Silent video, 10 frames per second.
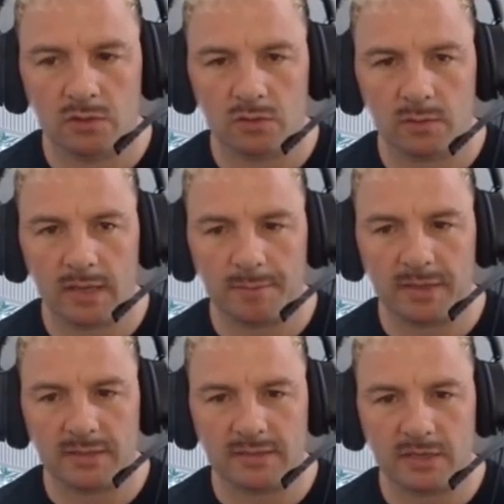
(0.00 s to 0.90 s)
Do I get a
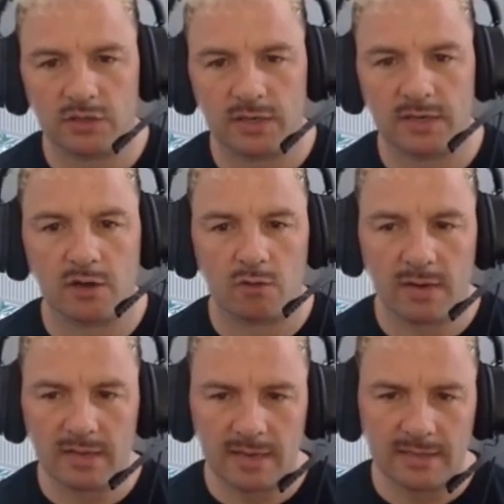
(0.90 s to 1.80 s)
bigger station in? No,
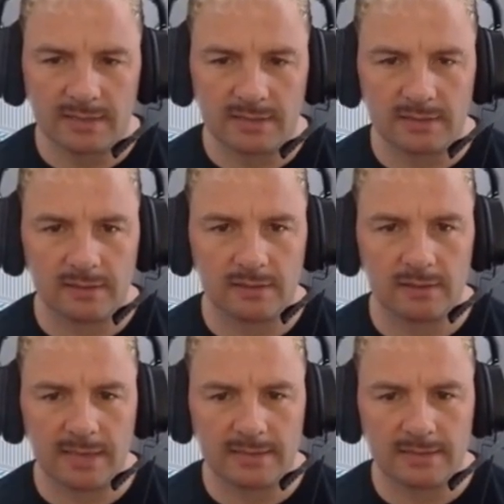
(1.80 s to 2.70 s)
let's
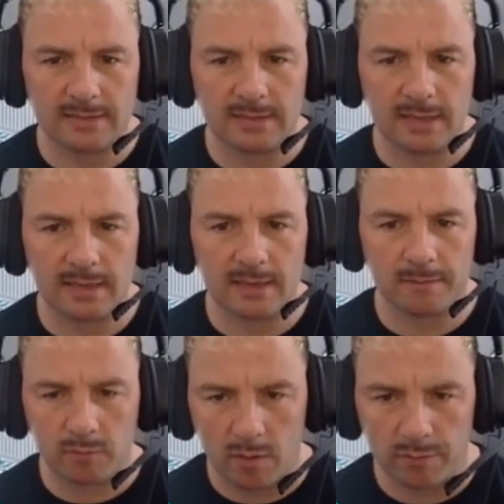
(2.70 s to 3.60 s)

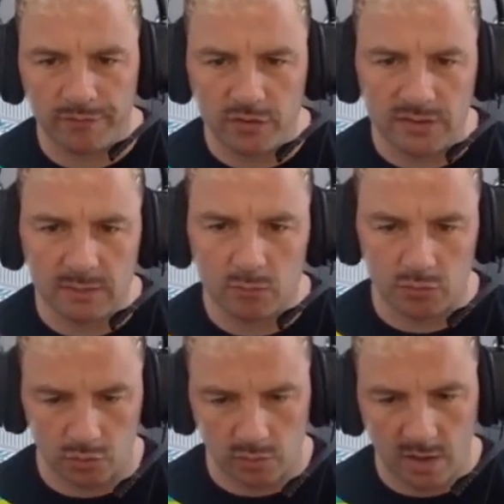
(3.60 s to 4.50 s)
well, first thing we'll
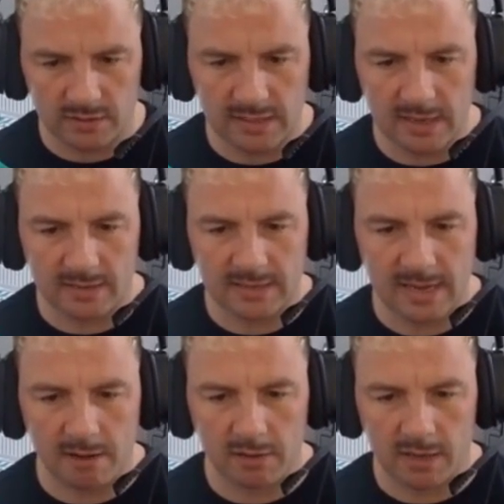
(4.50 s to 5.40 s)
do, I'll tell you
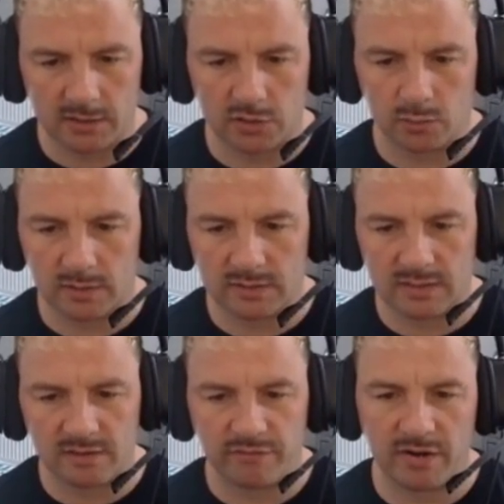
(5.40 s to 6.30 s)
how I like to do it.
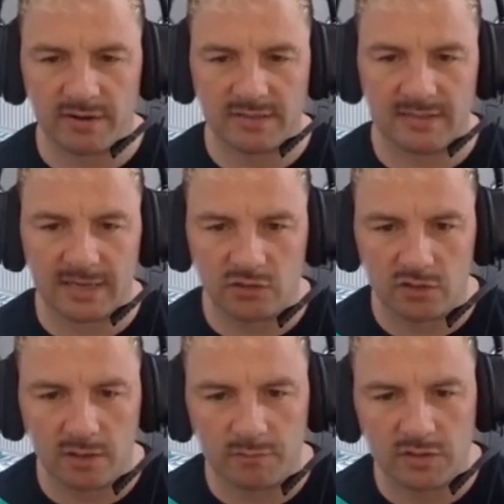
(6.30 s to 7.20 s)
It's in various
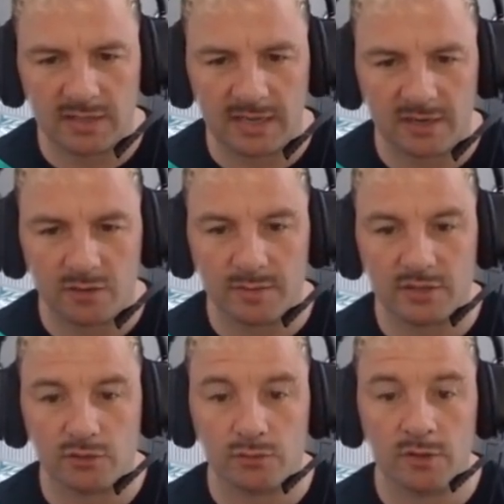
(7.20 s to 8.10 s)
stages. I'm just thinking, do we
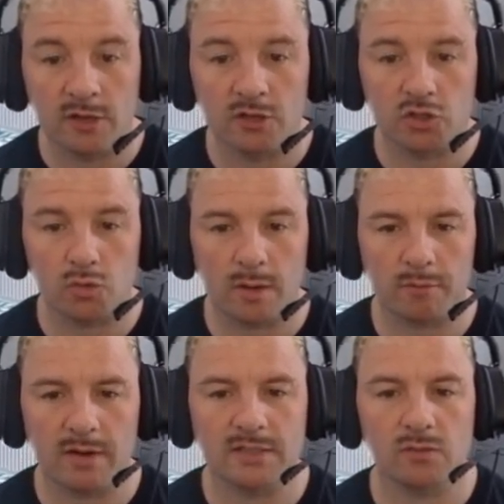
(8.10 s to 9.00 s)
do 2
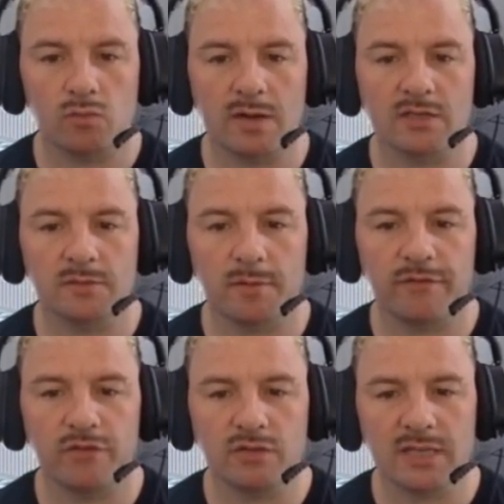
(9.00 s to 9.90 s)
upgrades at once?
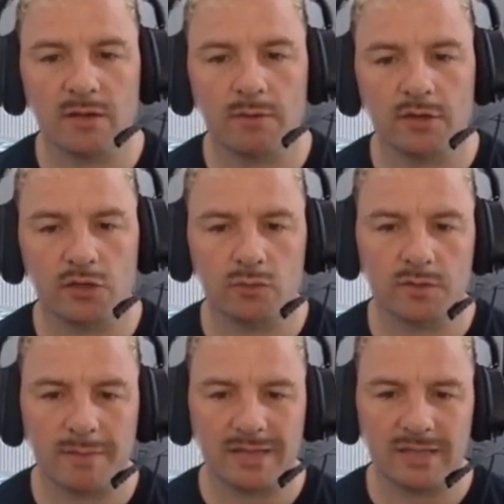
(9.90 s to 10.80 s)
But first thing I want to do
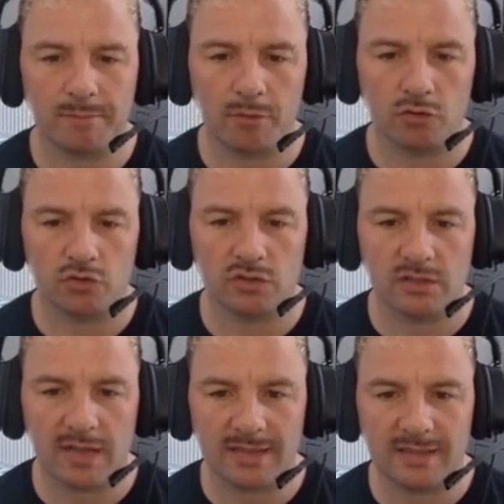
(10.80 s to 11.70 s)
is make the
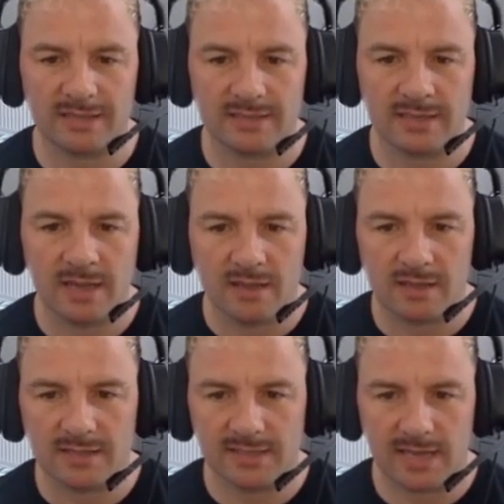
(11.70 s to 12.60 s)
approaches like this
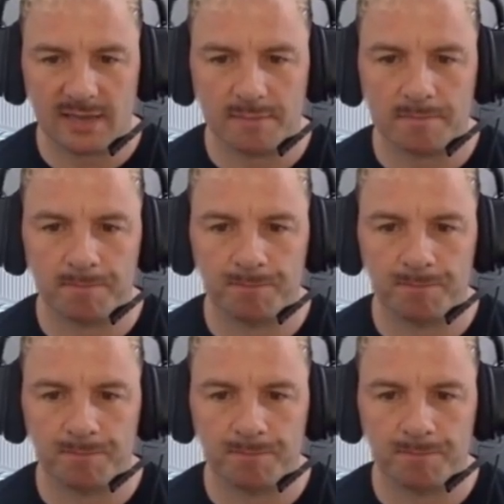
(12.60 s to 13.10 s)
the same.